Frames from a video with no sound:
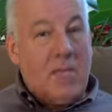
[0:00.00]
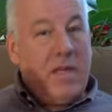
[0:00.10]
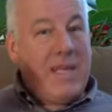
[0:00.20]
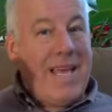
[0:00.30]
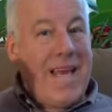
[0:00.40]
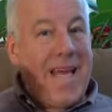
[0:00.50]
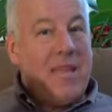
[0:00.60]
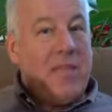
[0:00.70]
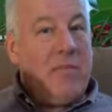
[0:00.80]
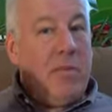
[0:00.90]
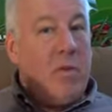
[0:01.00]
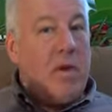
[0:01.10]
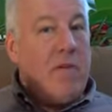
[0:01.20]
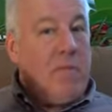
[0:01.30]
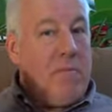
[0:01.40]
But it's at the
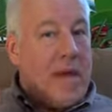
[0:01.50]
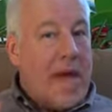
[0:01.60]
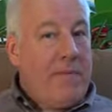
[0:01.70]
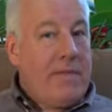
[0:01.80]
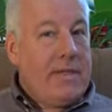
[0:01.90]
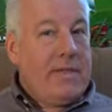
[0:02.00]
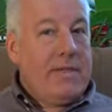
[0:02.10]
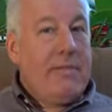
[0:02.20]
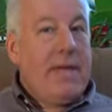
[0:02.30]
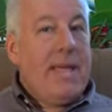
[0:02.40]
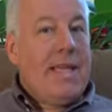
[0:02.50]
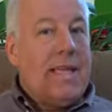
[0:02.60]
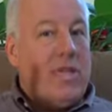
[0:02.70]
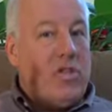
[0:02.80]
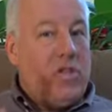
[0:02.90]
point of baptism
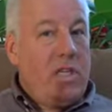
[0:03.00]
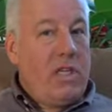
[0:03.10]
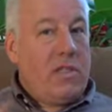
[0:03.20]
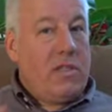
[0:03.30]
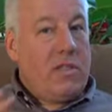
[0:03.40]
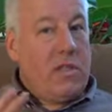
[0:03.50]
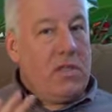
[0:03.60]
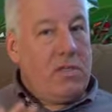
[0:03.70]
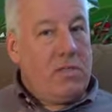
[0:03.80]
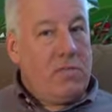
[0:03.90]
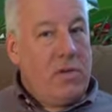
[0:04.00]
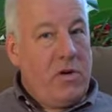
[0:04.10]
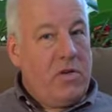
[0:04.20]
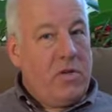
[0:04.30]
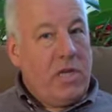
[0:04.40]
that Jesus
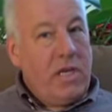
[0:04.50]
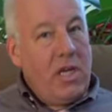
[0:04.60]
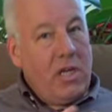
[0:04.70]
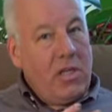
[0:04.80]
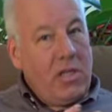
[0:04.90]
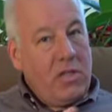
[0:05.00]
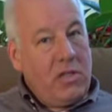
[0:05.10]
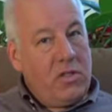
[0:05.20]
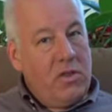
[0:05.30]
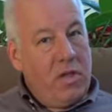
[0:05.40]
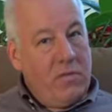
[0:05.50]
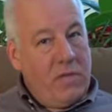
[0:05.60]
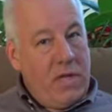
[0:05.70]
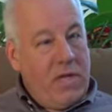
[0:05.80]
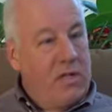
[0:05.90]
spiritually
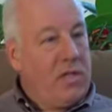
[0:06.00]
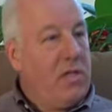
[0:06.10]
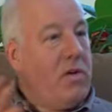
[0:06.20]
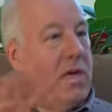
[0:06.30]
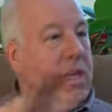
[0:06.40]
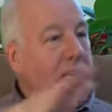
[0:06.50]
circumcises you.